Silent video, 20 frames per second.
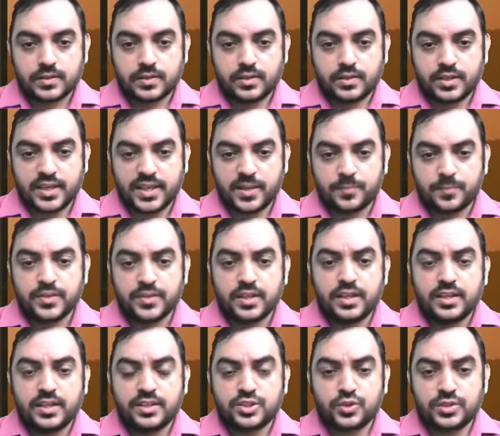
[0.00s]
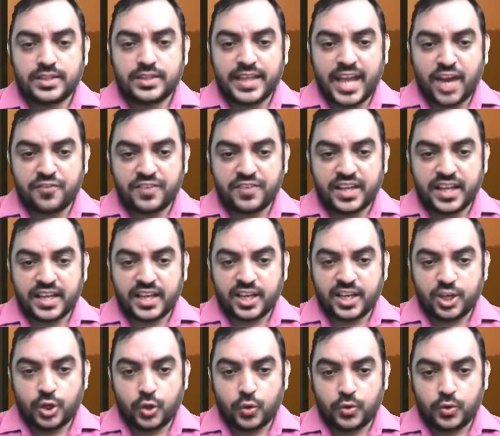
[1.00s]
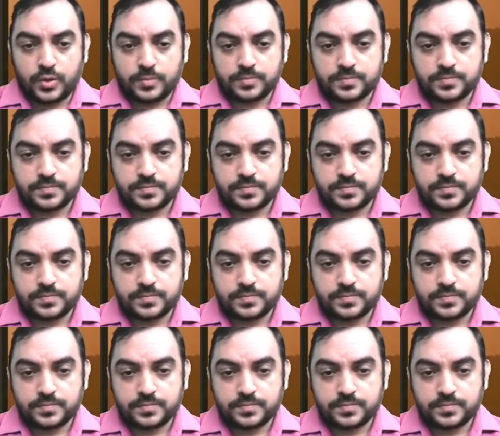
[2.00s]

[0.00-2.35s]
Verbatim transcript: okay so they have taken loan